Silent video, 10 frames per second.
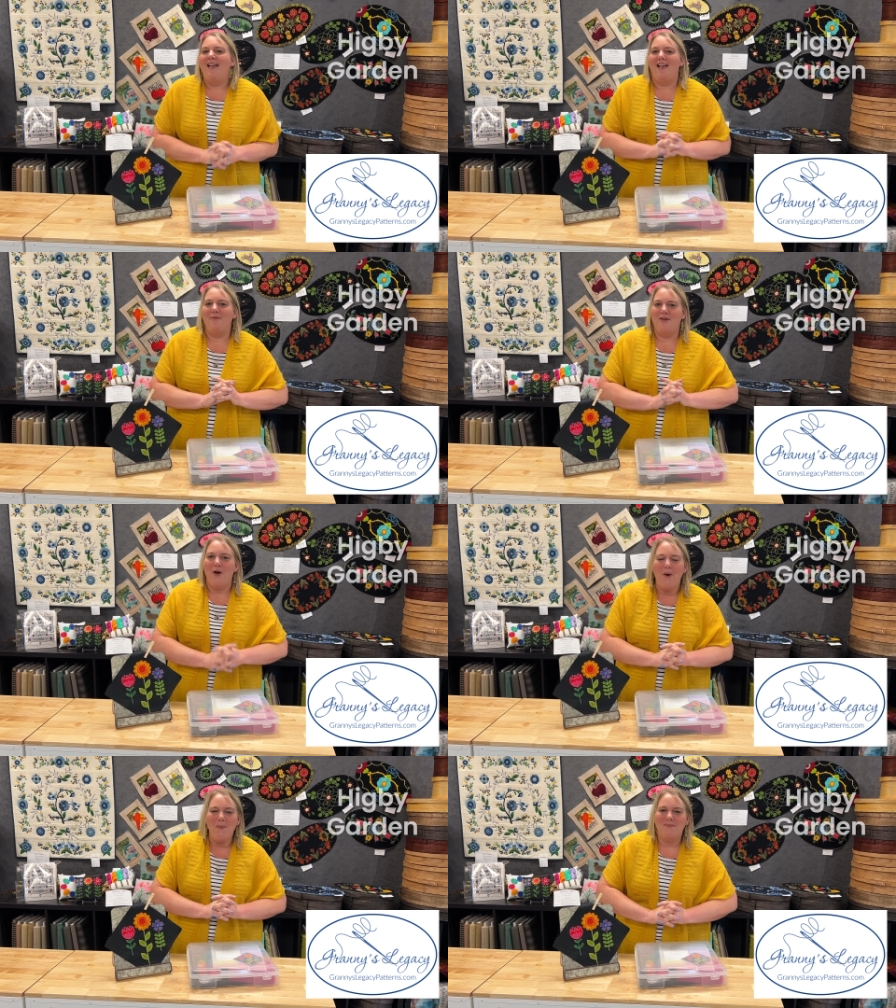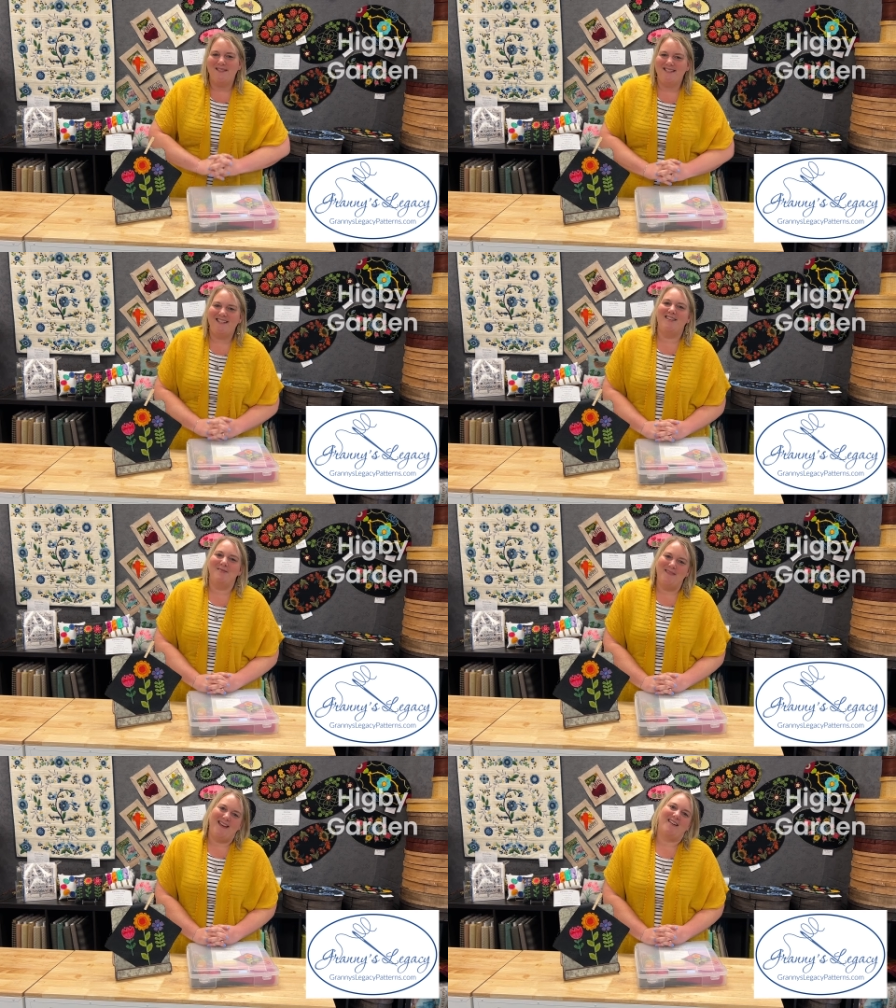and we hope to see
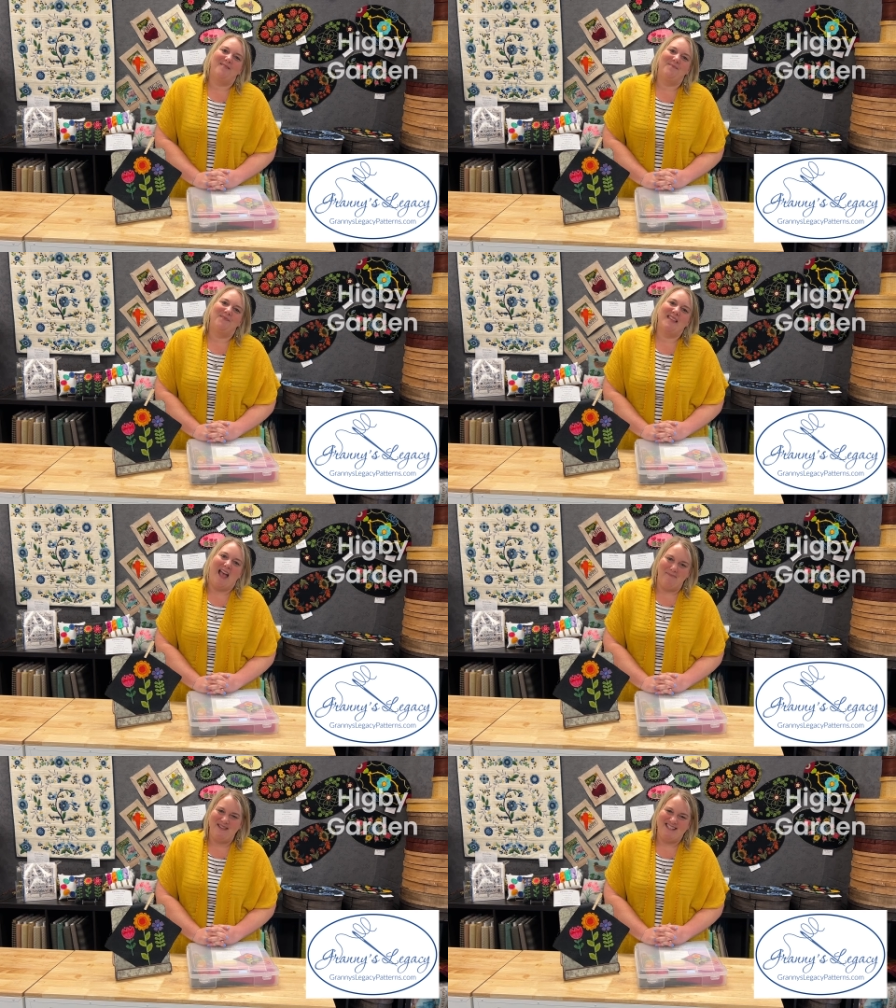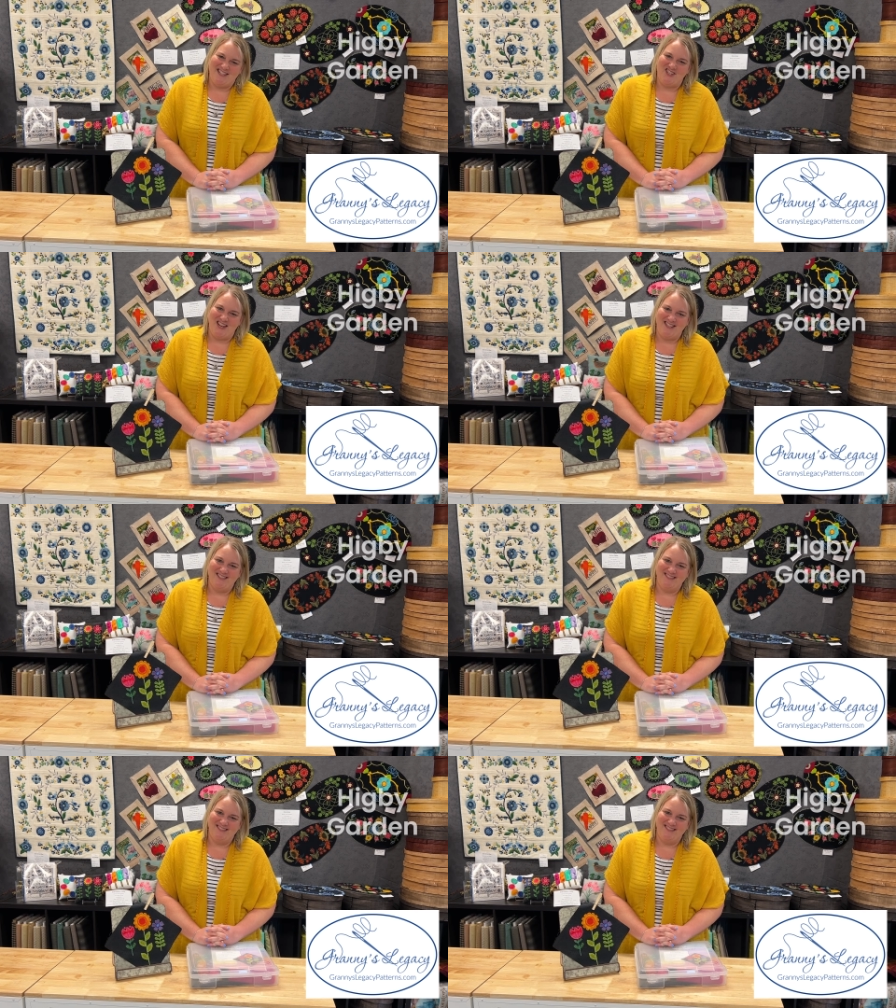you there. Happy stitching.